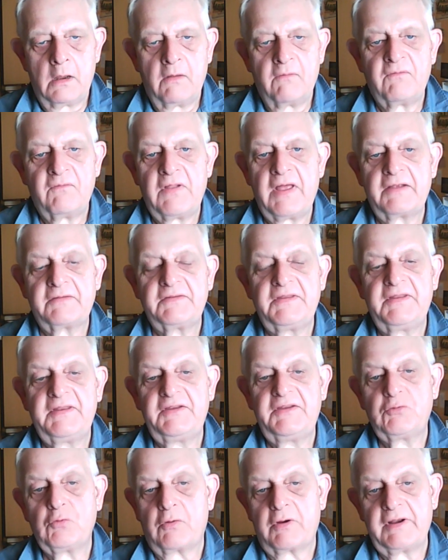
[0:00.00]
flock to
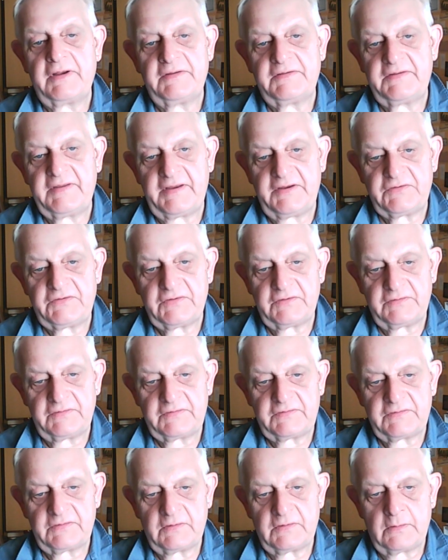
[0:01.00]
these
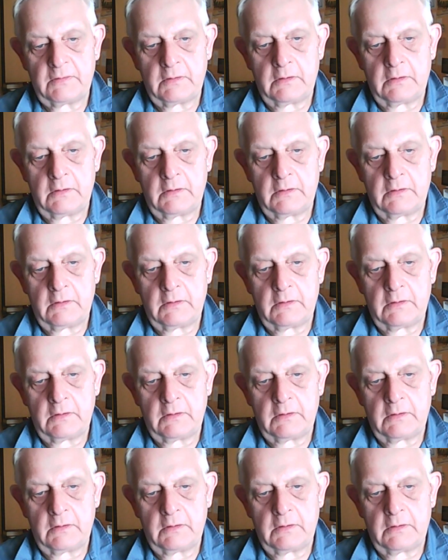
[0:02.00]
organizations.